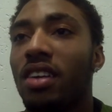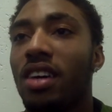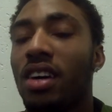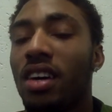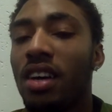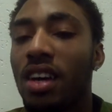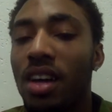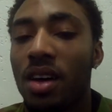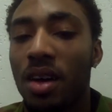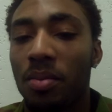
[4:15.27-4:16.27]
And
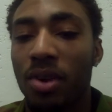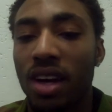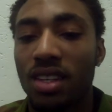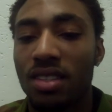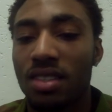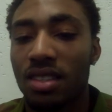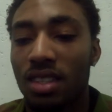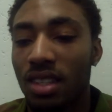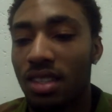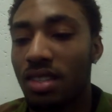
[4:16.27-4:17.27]
in practice,
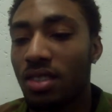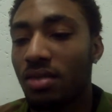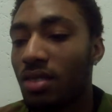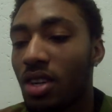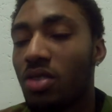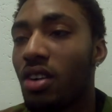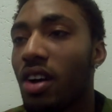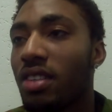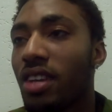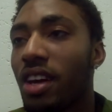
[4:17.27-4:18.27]
he just goes the
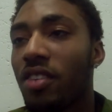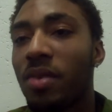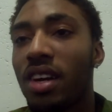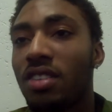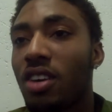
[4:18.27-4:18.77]
hardest out of everybody.